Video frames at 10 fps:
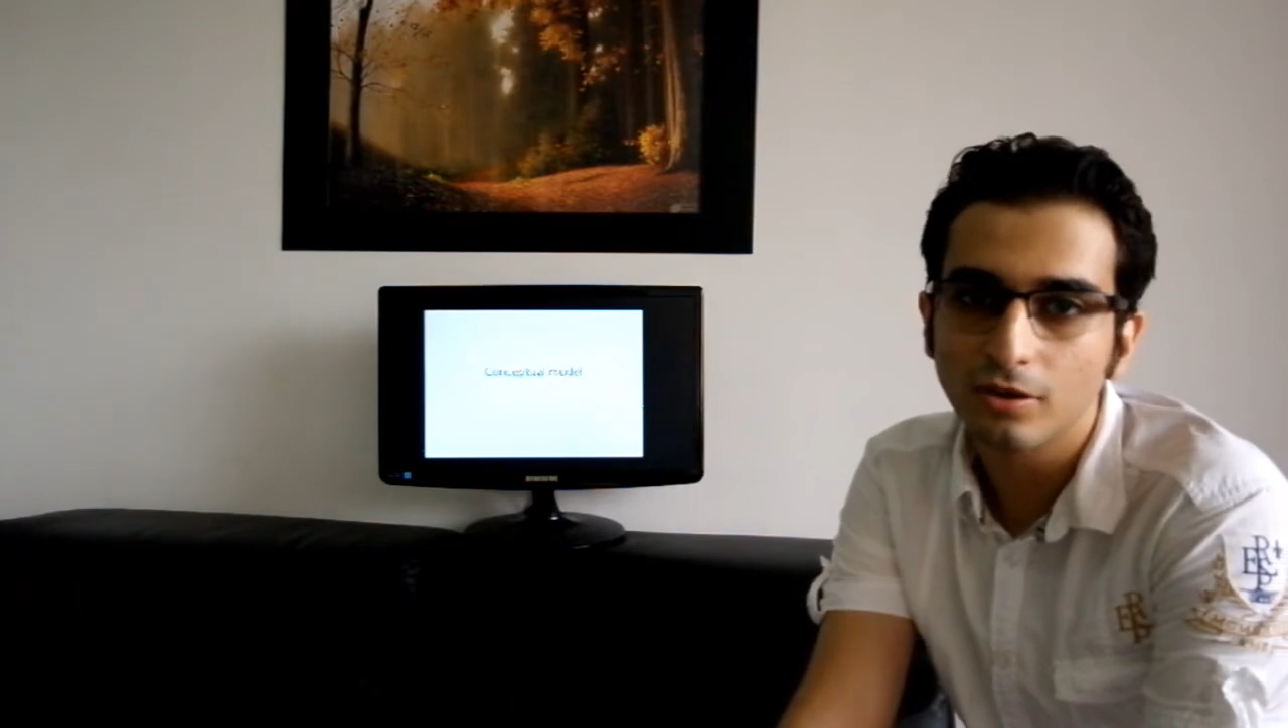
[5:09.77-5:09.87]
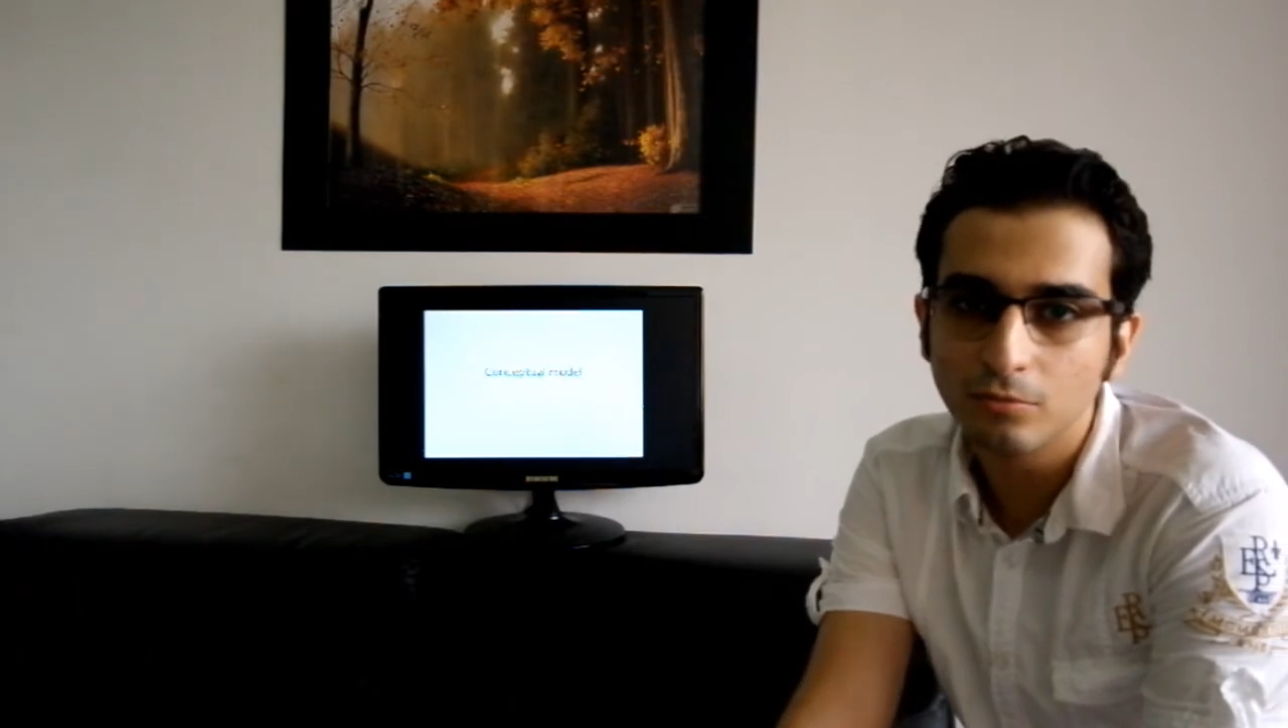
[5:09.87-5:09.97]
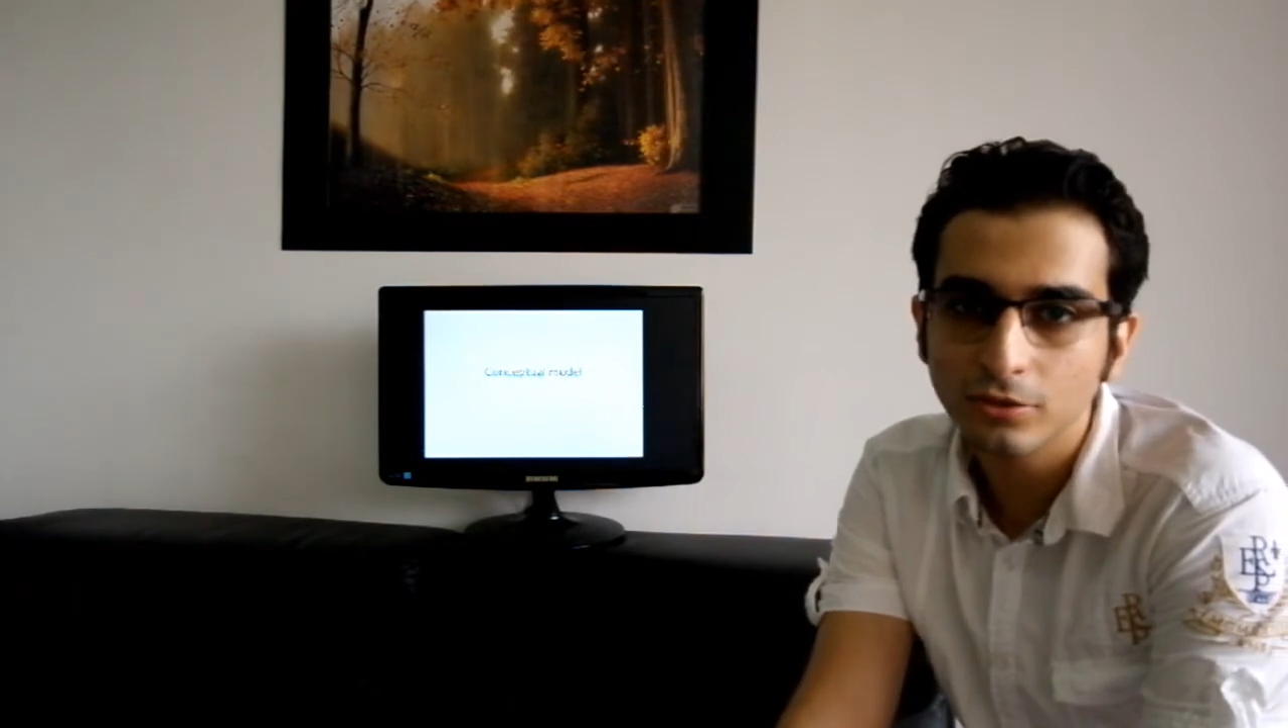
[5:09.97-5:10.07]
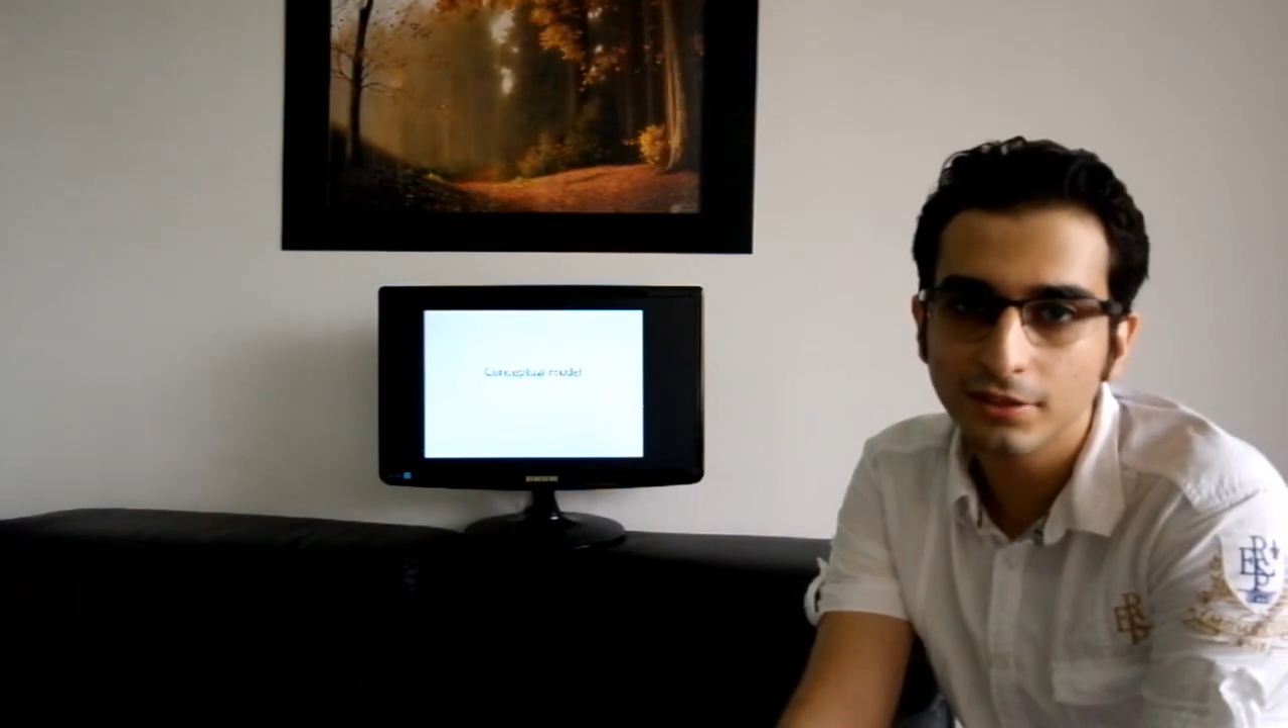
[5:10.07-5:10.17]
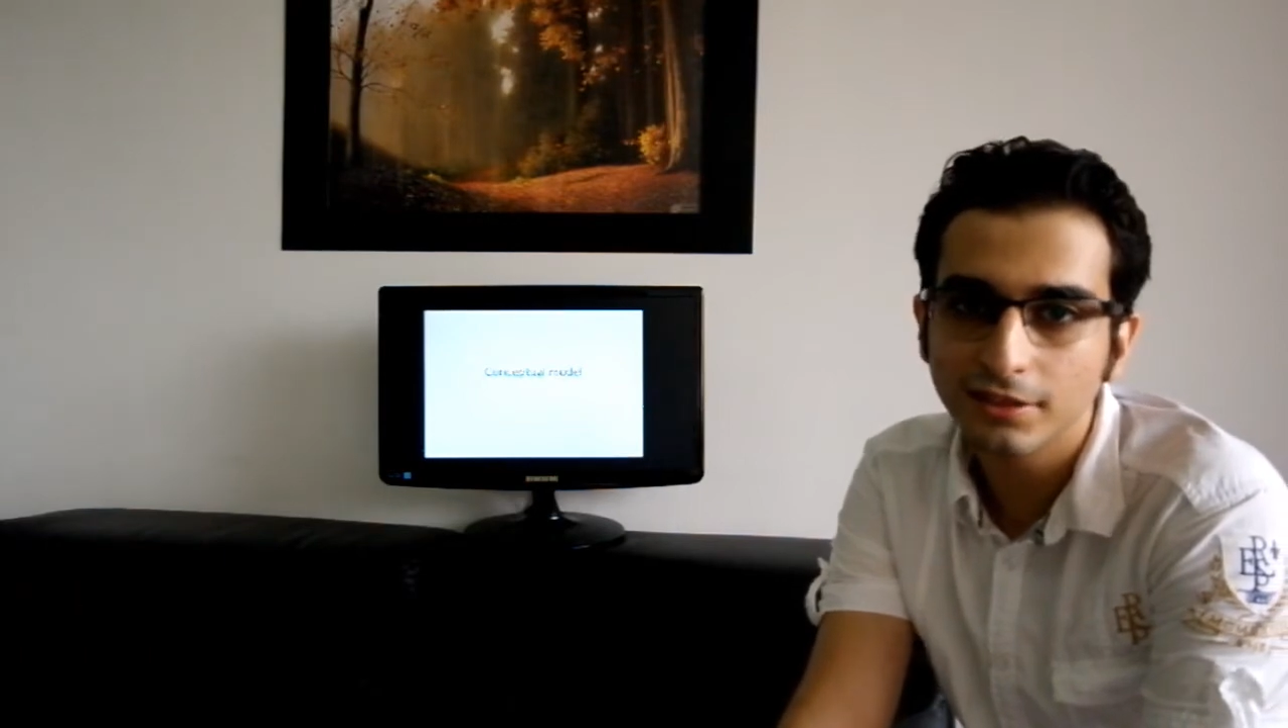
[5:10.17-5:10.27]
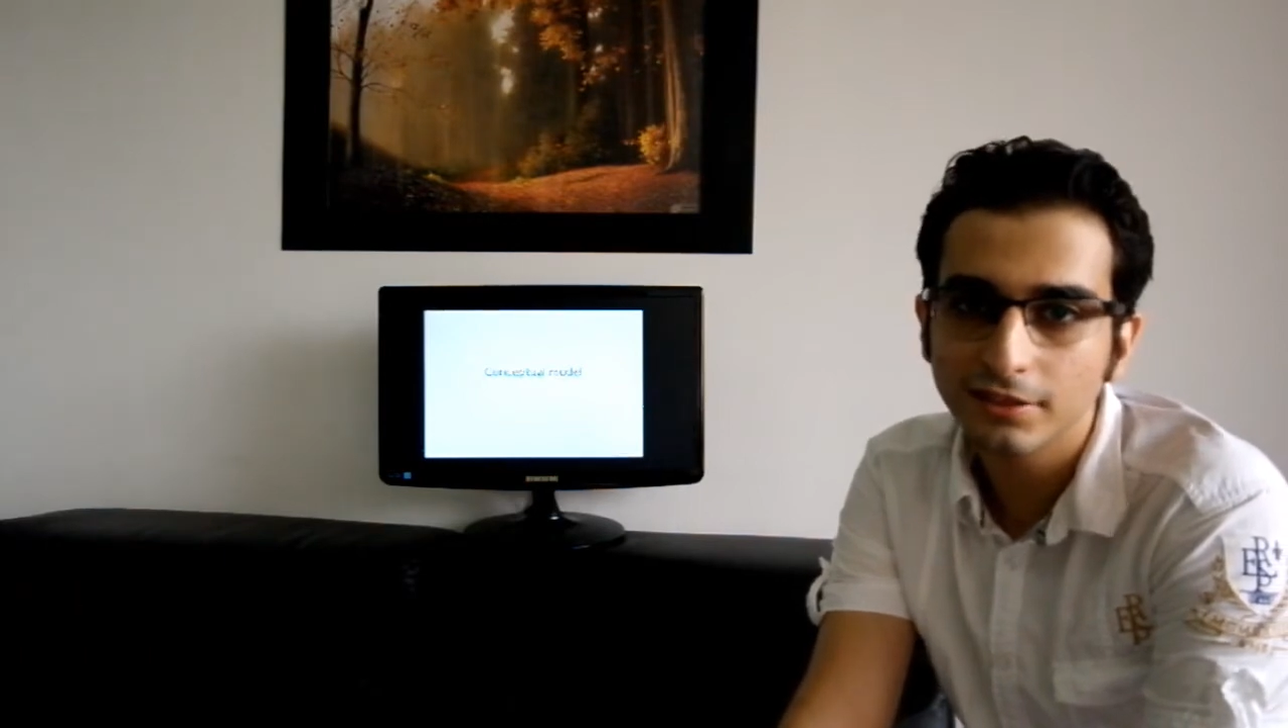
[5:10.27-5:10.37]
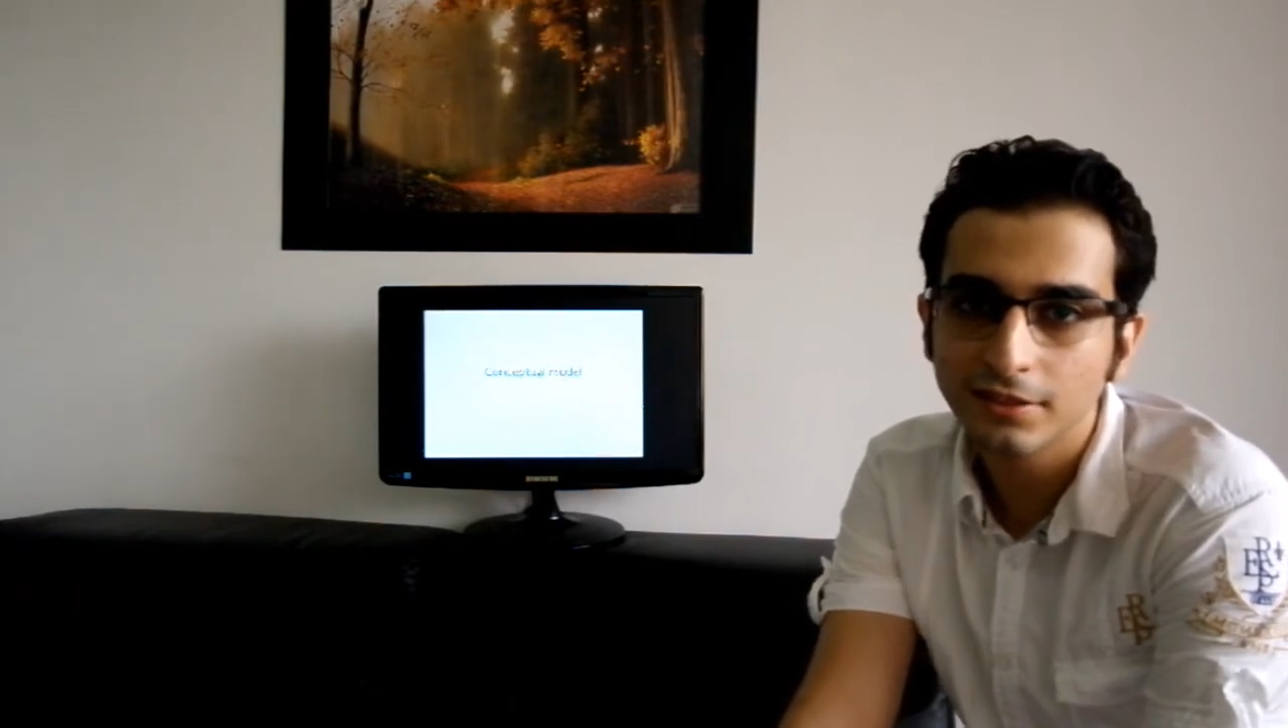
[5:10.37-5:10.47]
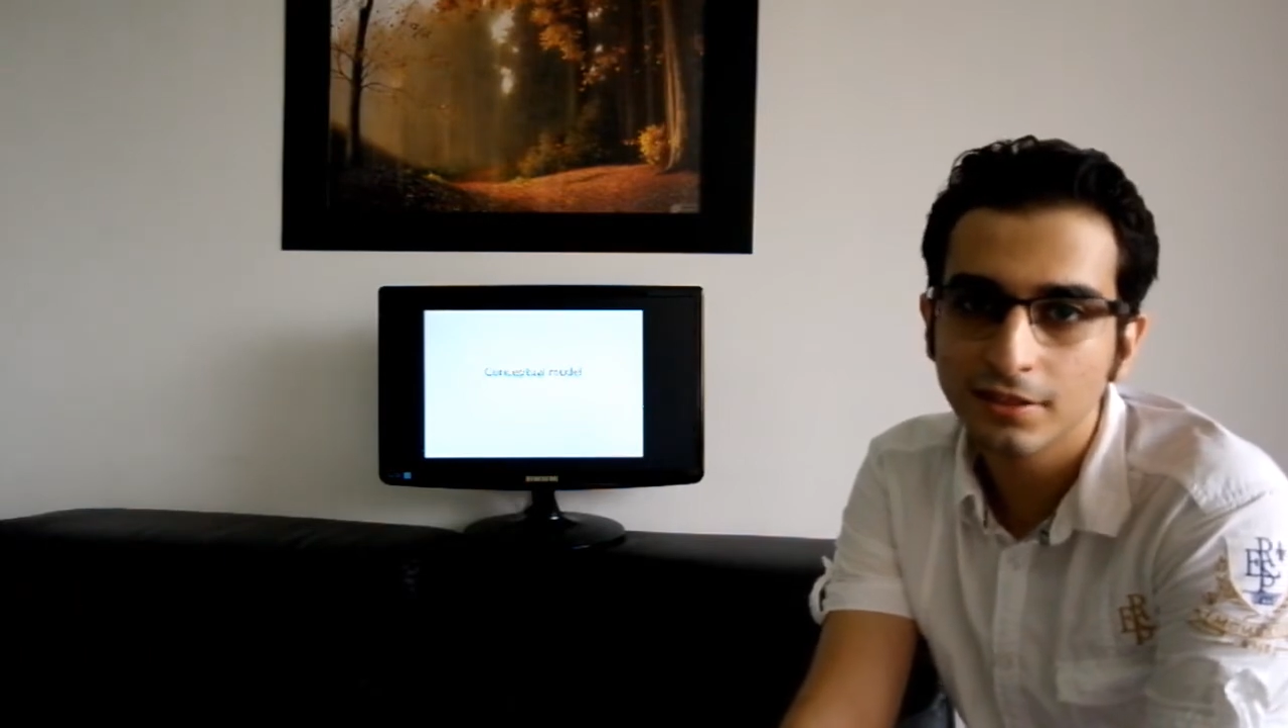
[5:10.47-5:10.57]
models